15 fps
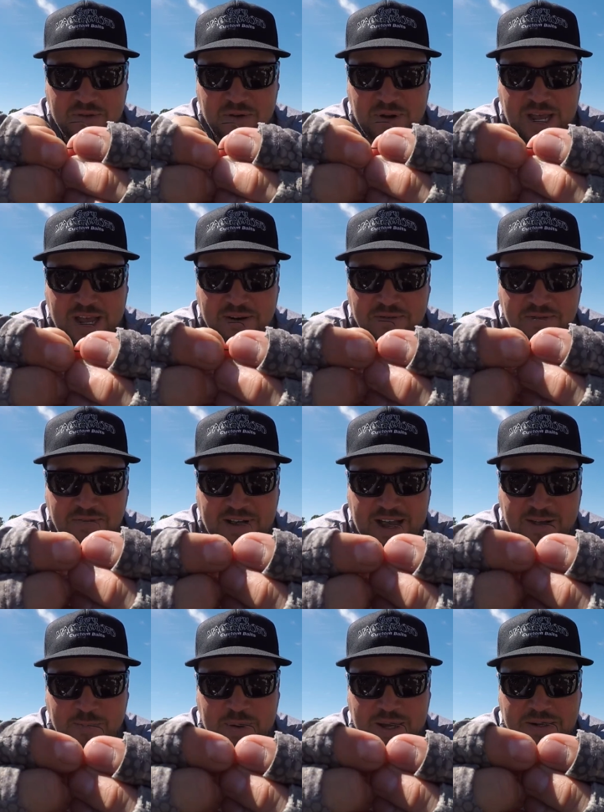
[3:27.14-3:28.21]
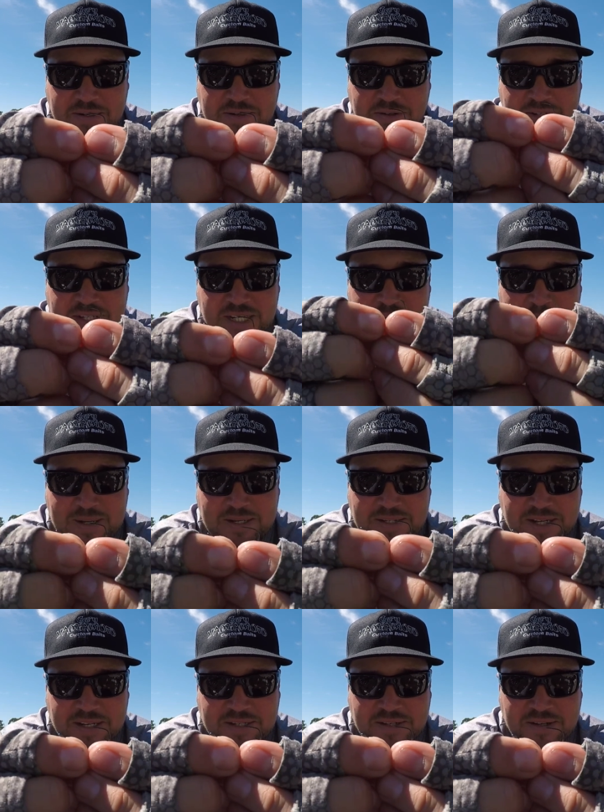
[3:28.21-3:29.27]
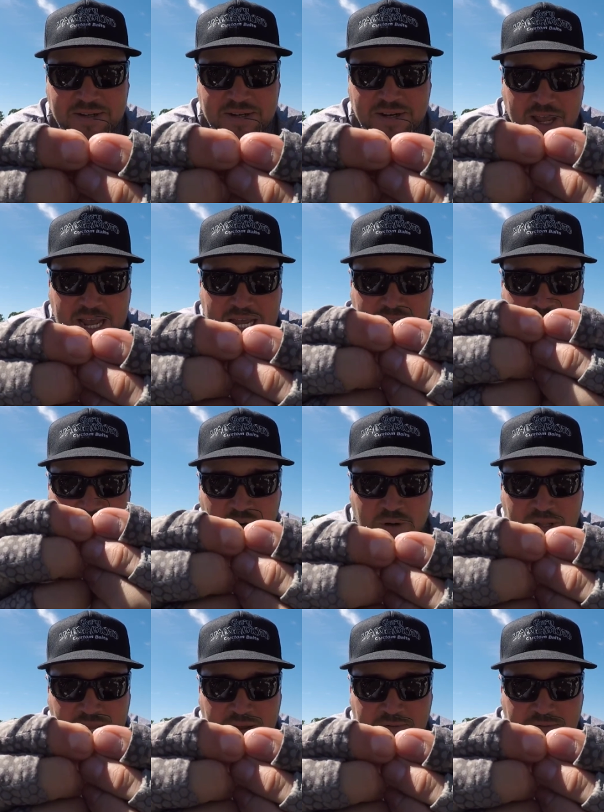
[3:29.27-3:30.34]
you had 5 pound or 6 pound test on and you hook that